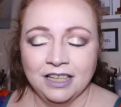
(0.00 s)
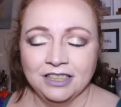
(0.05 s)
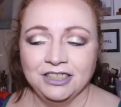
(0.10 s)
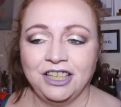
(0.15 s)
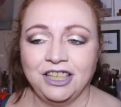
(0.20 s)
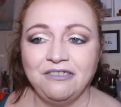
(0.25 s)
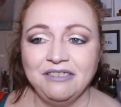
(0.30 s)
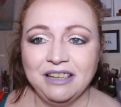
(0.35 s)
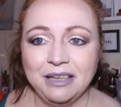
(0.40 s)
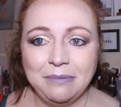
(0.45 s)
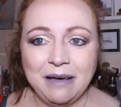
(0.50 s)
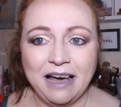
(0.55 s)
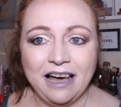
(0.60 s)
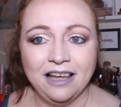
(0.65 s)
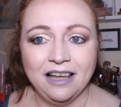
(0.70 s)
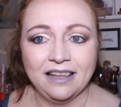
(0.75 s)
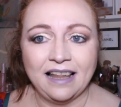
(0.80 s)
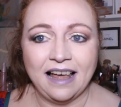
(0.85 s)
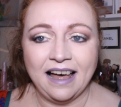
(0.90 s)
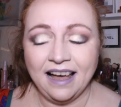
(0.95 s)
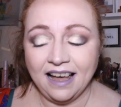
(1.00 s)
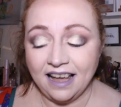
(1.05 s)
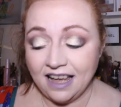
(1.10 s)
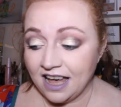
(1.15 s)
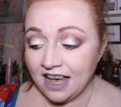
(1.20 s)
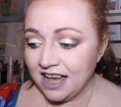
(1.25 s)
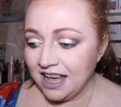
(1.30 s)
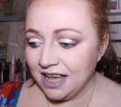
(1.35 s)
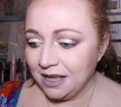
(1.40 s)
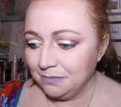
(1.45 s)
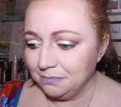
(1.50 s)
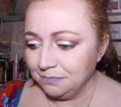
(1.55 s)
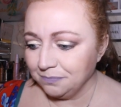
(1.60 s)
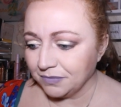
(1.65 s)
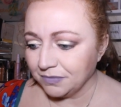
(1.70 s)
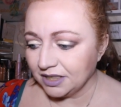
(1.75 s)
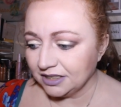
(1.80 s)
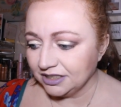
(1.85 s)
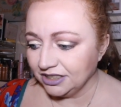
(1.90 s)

sorry about that um,